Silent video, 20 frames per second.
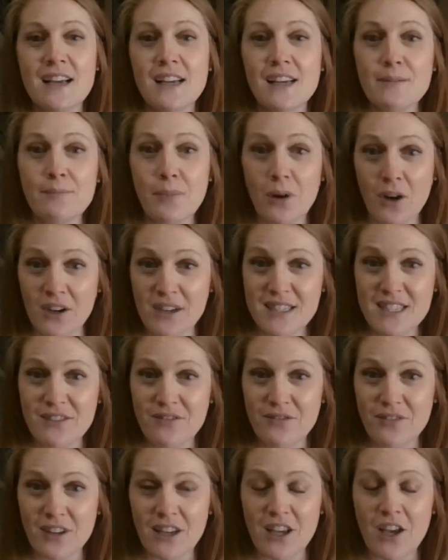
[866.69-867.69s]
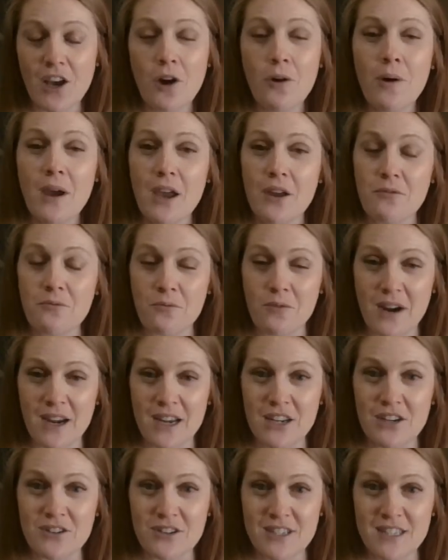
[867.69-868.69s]
Pause the video and write
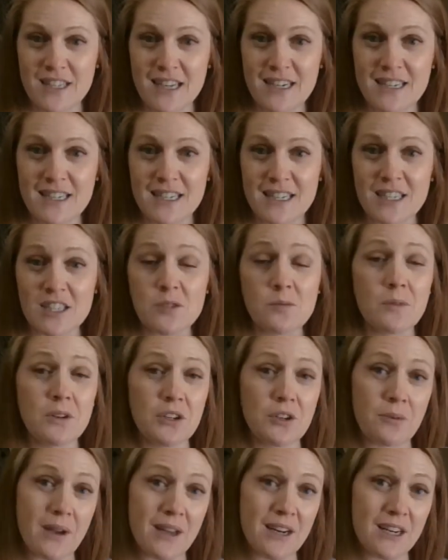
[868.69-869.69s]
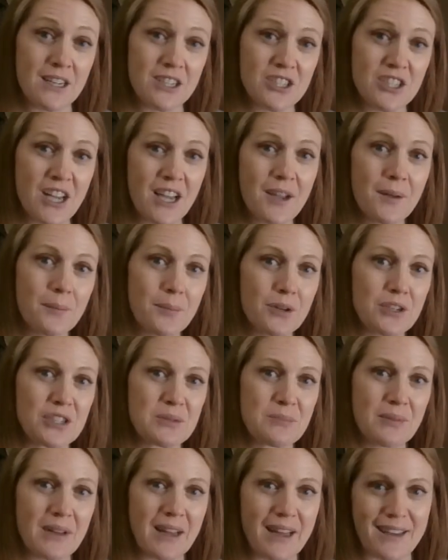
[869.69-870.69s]
your sentence. When you're ready to check, push
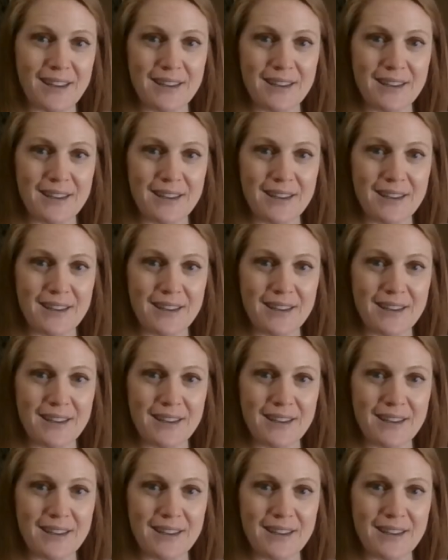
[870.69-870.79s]
play.